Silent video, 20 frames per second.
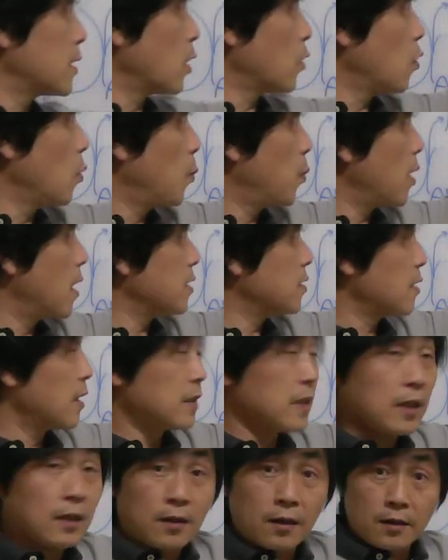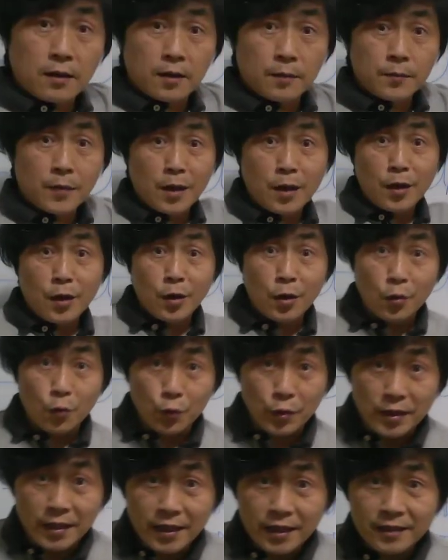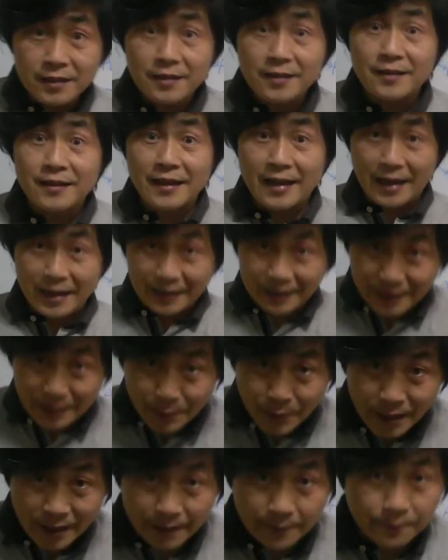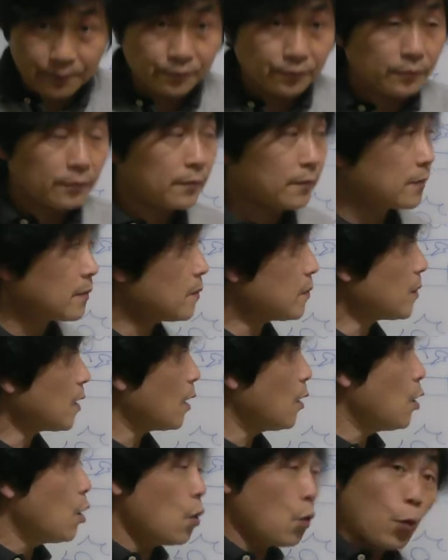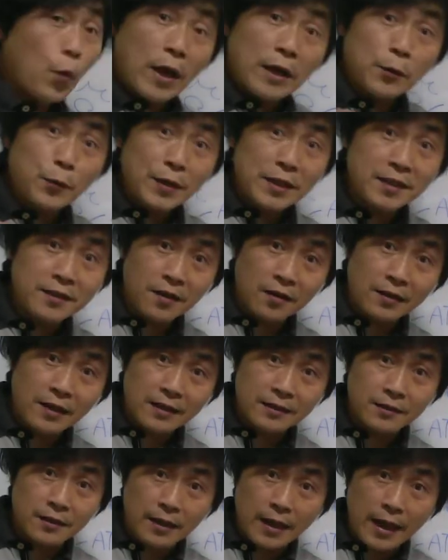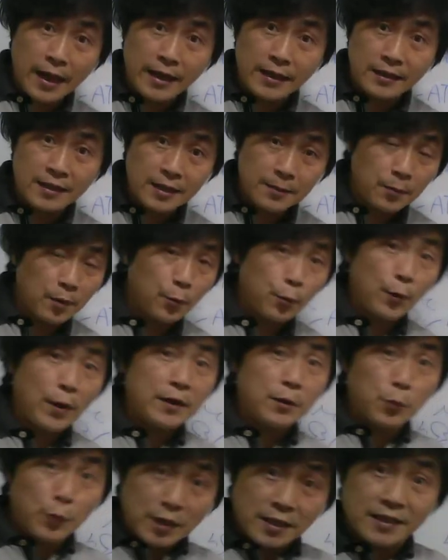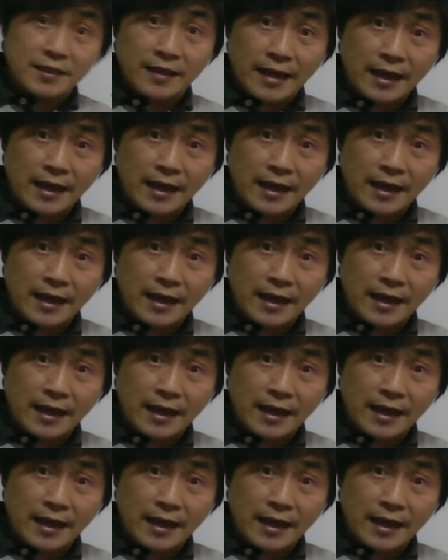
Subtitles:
sarcoplasmic reticulum. We need ATP. When we need another ATP, when we need